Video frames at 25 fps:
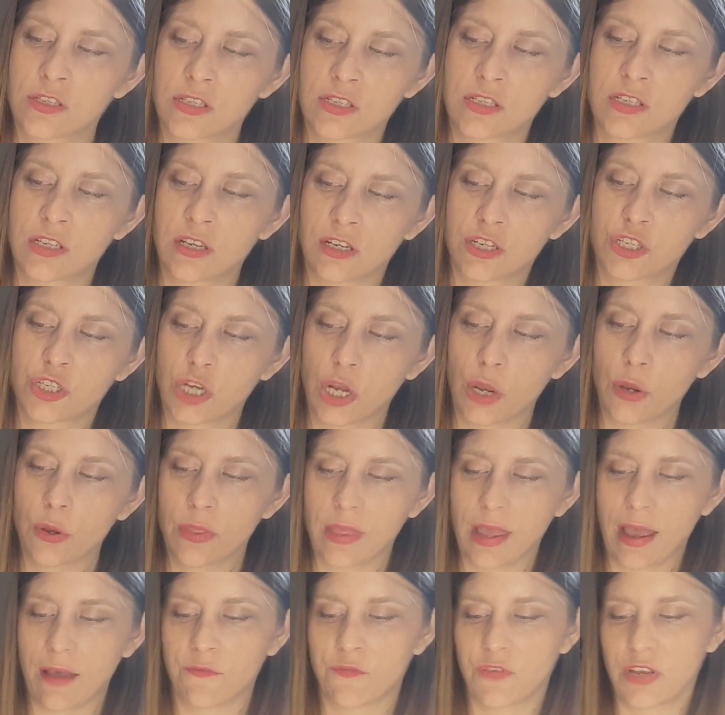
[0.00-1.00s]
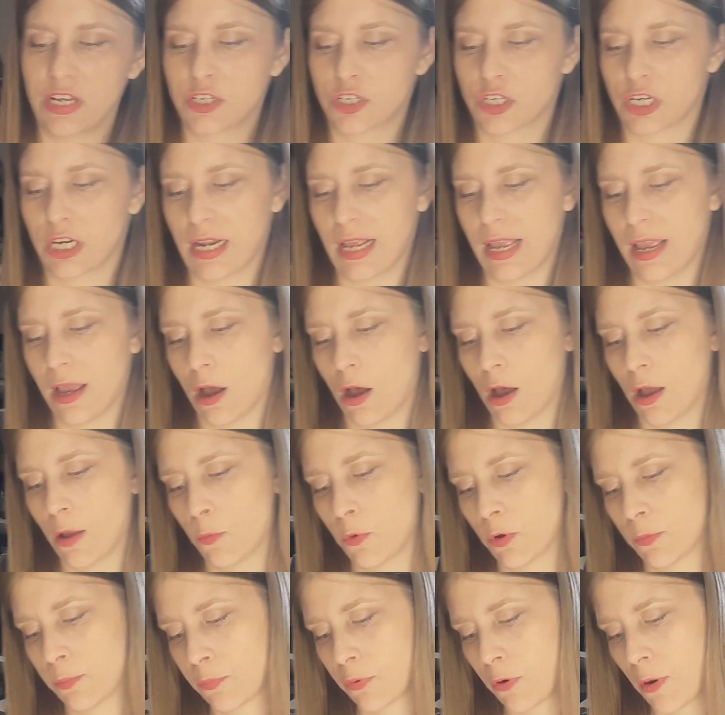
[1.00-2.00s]
to show that visually, I
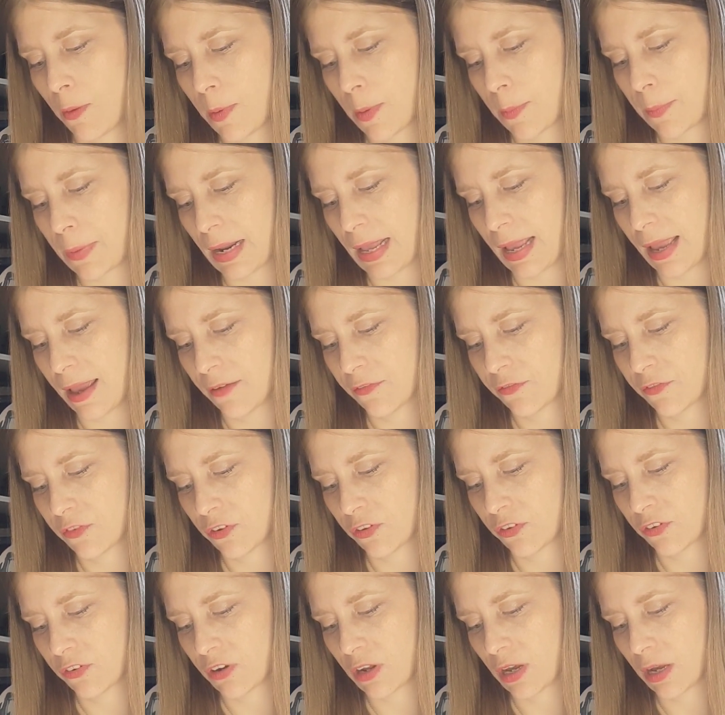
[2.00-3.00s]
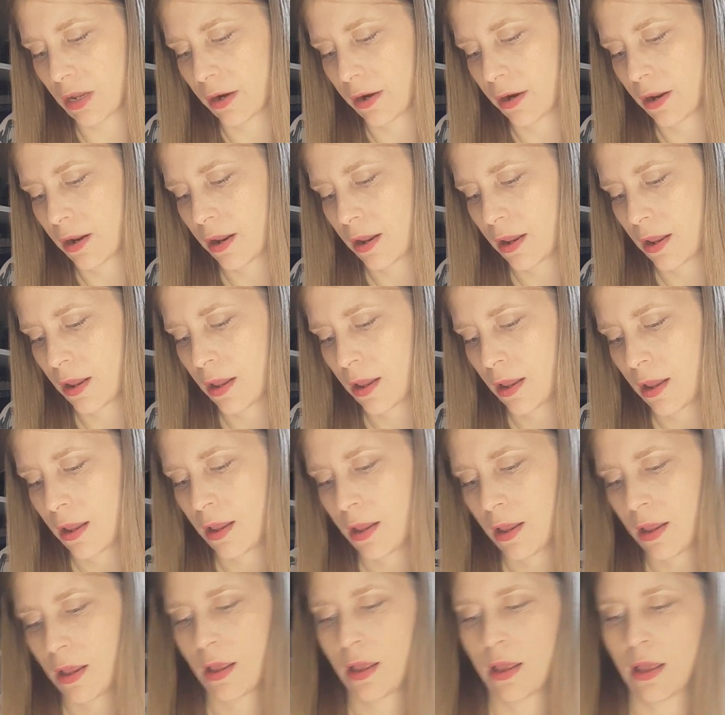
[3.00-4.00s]
would probably have just done
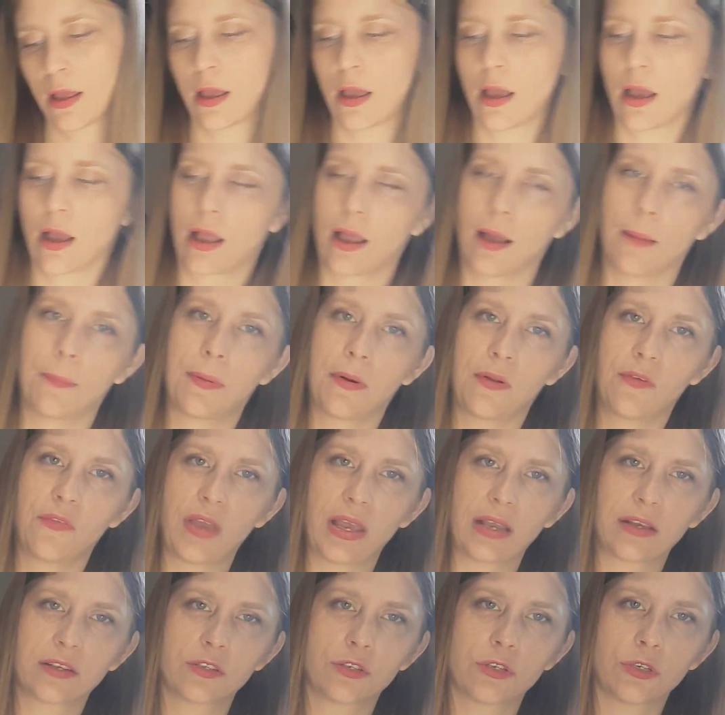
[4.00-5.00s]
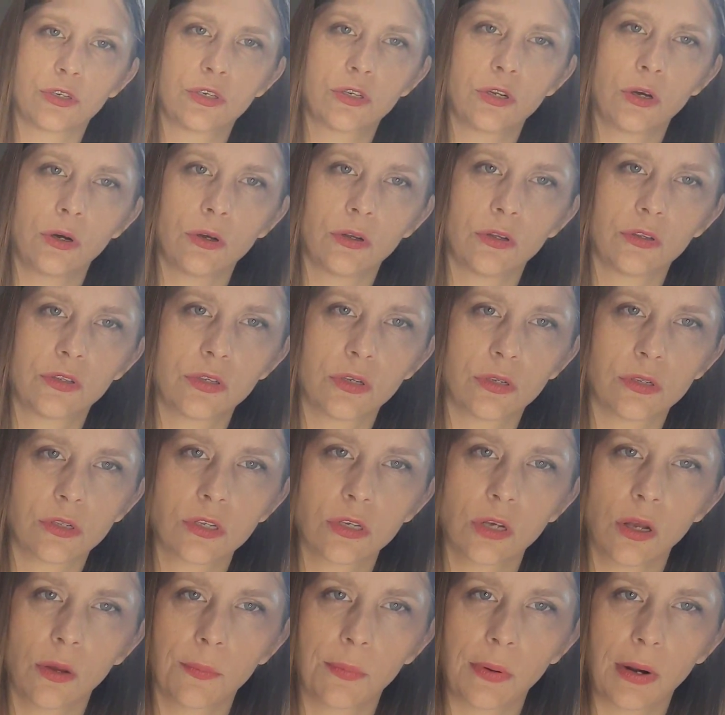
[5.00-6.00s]
a couple of extra dots on
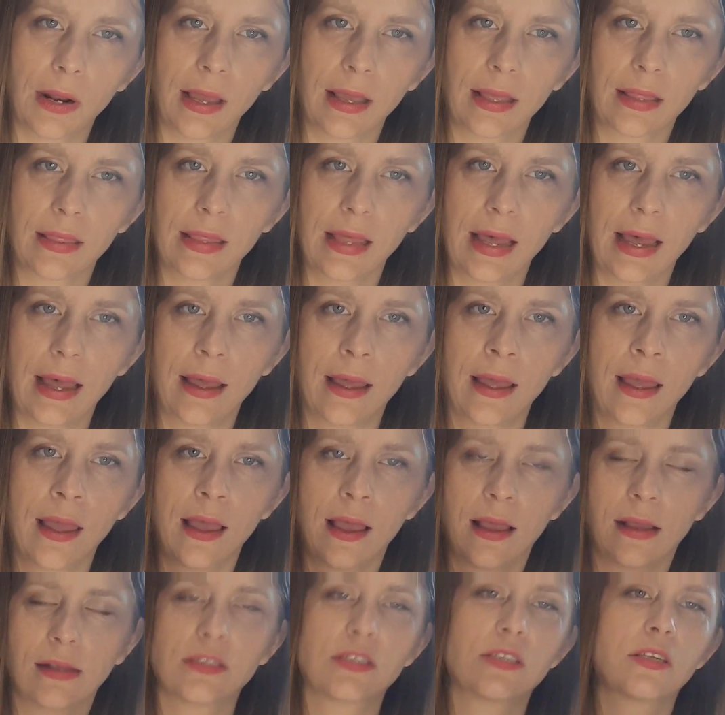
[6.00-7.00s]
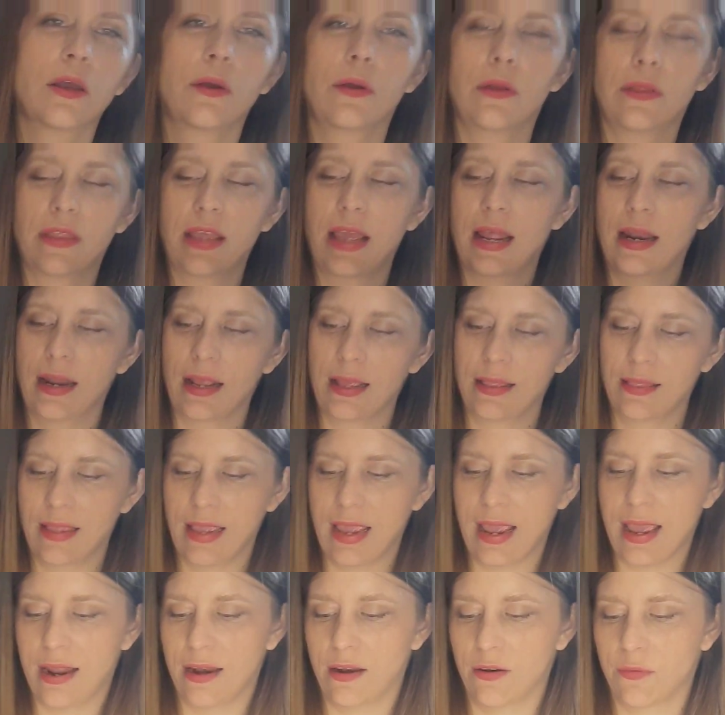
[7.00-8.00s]
top like that. And so then in the
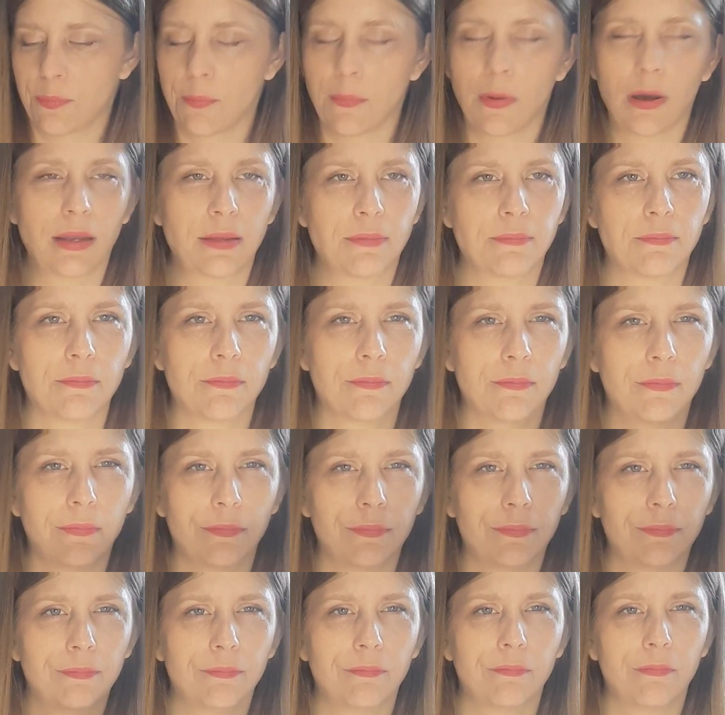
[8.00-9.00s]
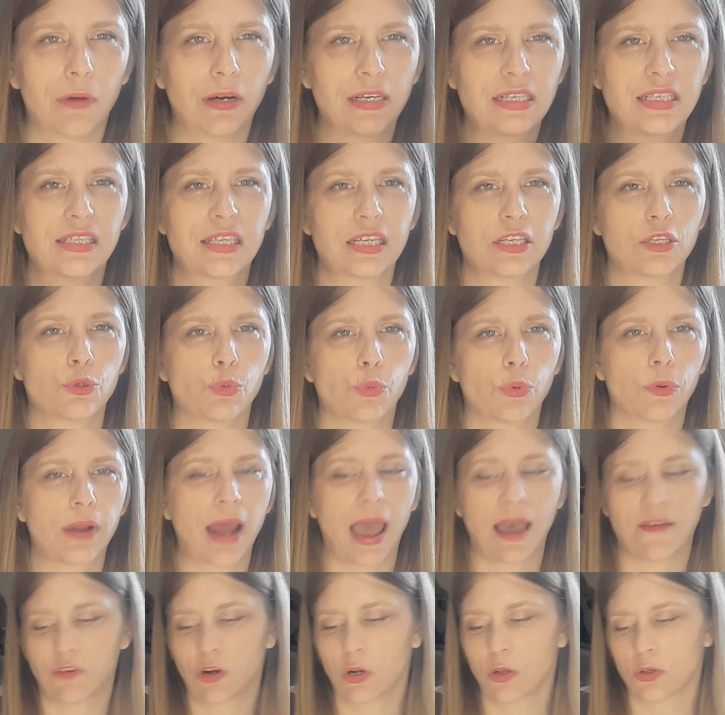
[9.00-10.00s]
end, my sigil would
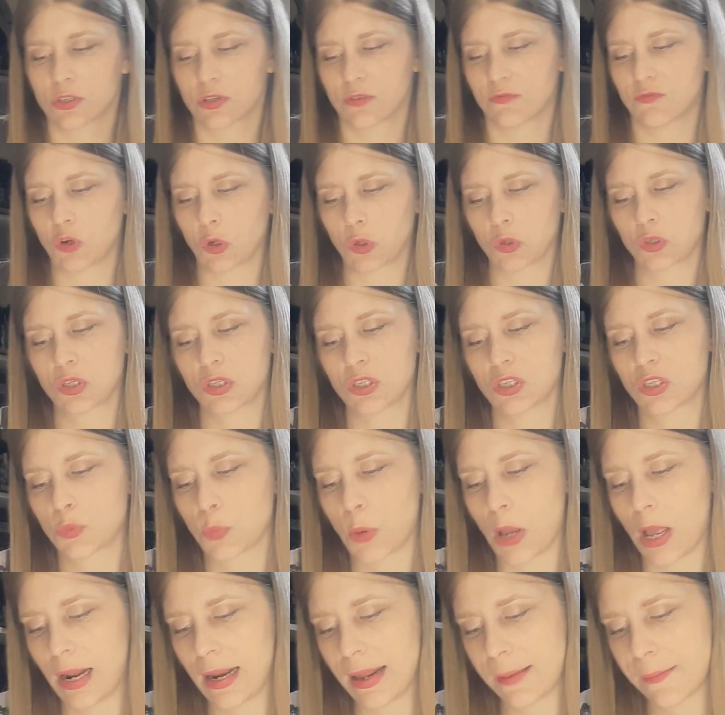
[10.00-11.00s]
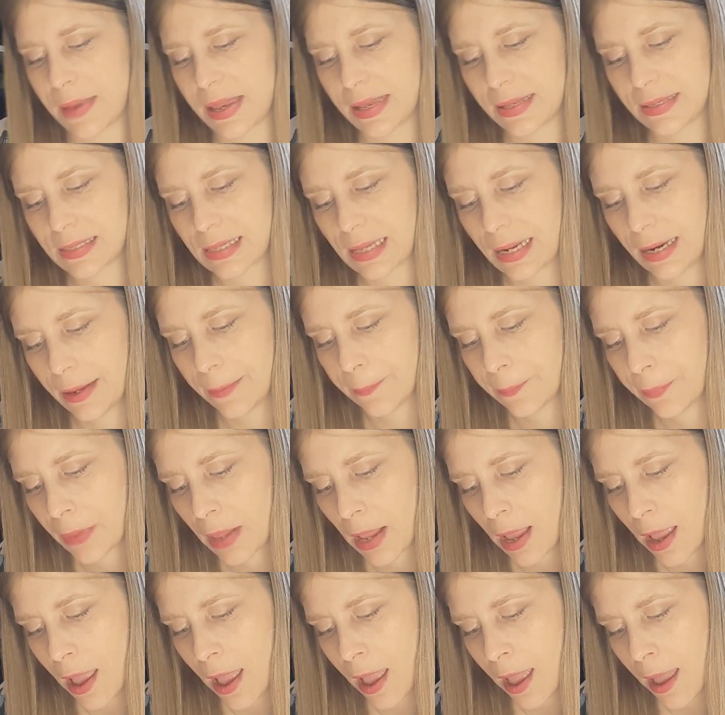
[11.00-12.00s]
have lots of dots and swirly bits in it.
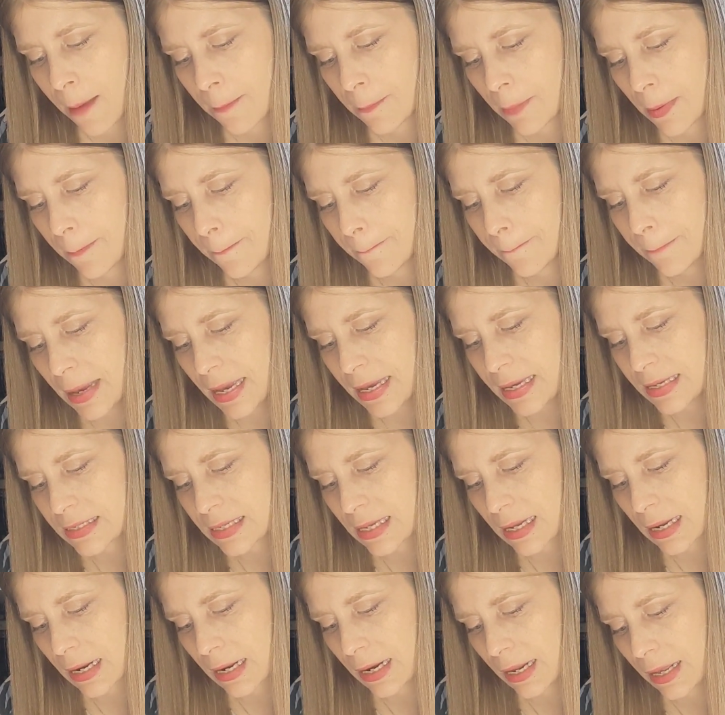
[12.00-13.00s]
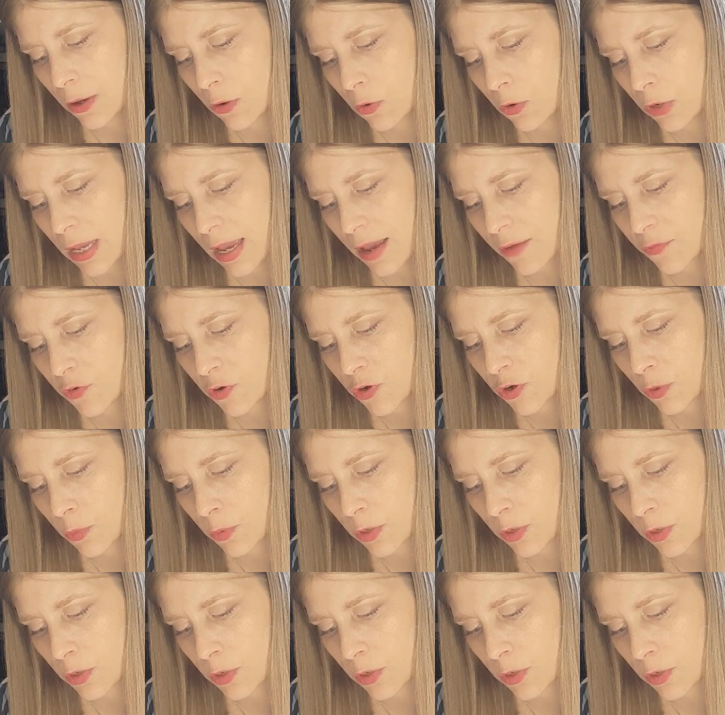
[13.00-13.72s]
But basically, all you have to do